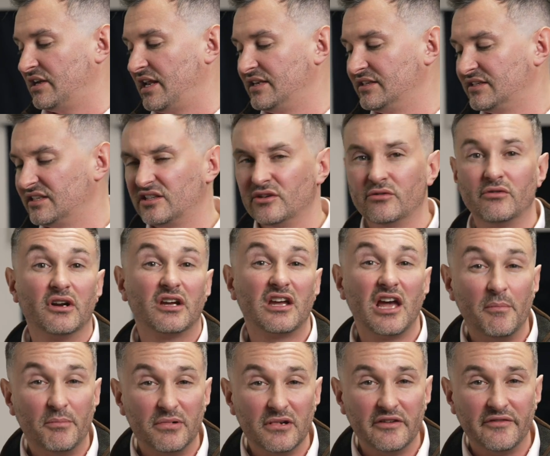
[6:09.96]
lenses. There are a
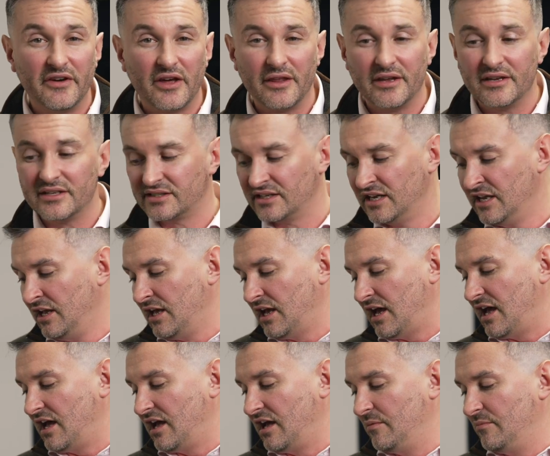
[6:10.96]
couple of others,
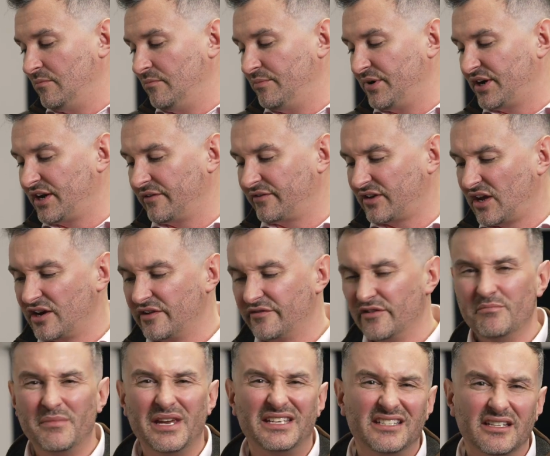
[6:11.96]
but I've kind of
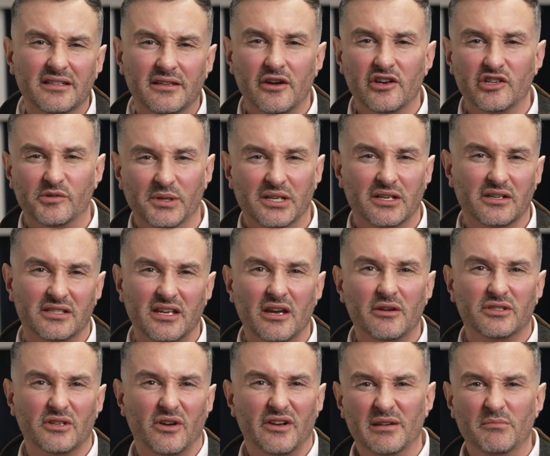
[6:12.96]
omitted those because
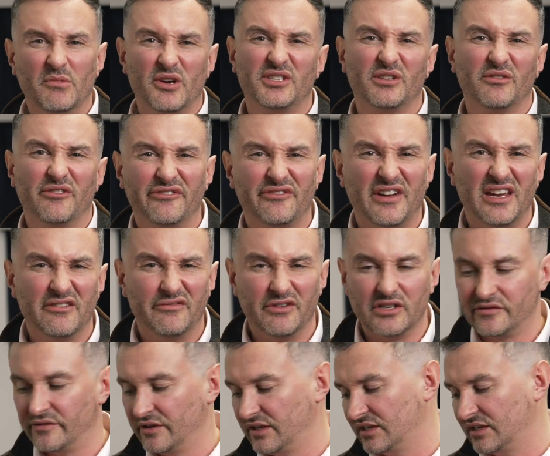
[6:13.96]
those aren't in my sort of favourites for